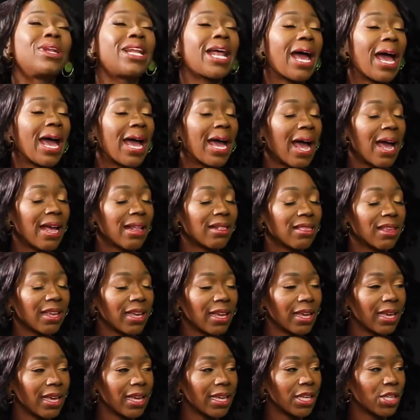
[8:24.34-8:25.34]
But I
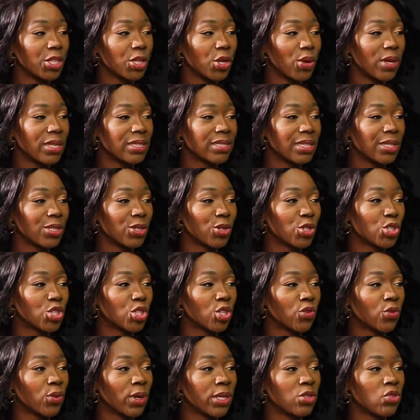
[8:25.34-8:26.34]
think, it's the
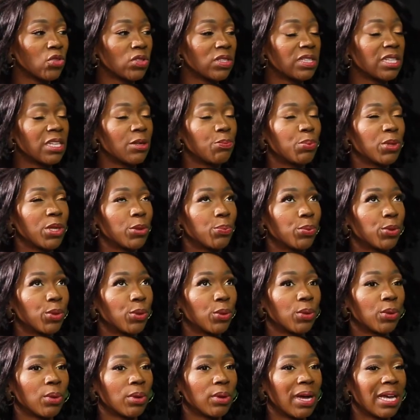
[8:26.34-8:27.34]
notion of when you see
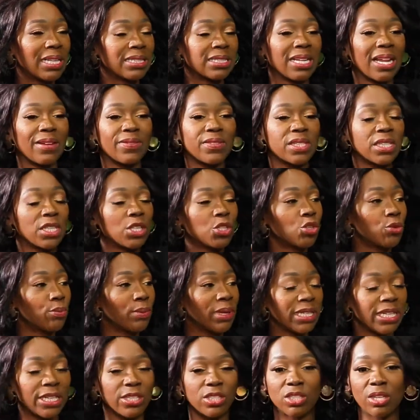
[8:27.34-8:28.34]
people, I said, I've seen you
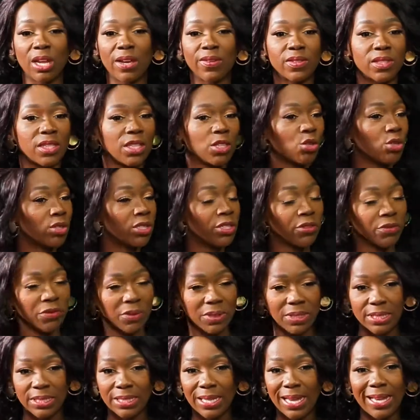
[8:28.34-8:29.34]
minister, I've seen you on
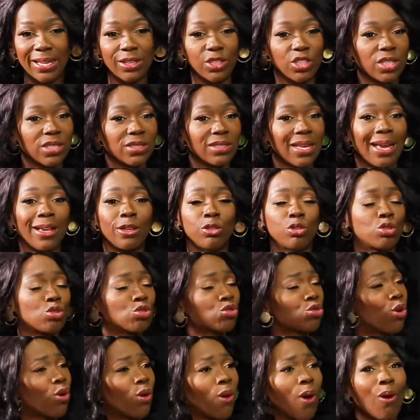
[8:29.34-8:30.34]
different stages, and you're
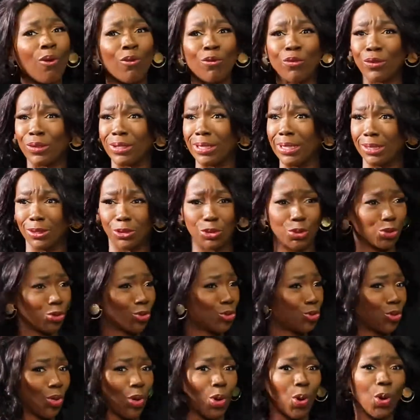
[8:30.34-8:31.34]
so confident.
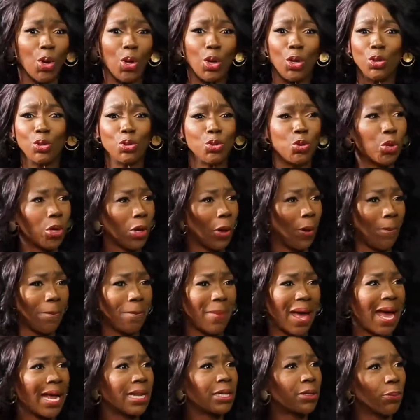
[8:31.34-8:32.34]
You
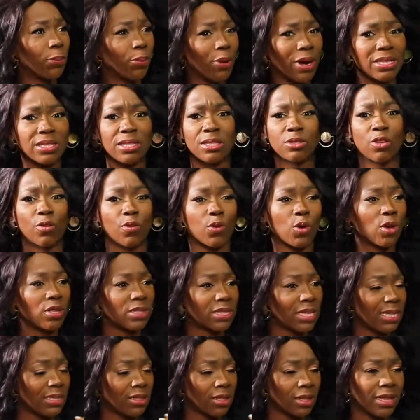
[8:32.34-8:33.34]
command a presence. Of
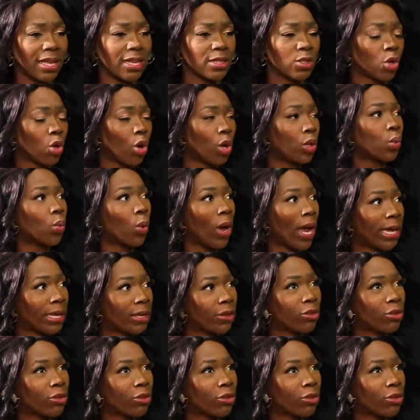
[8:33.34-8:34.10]
course, there's God working through you.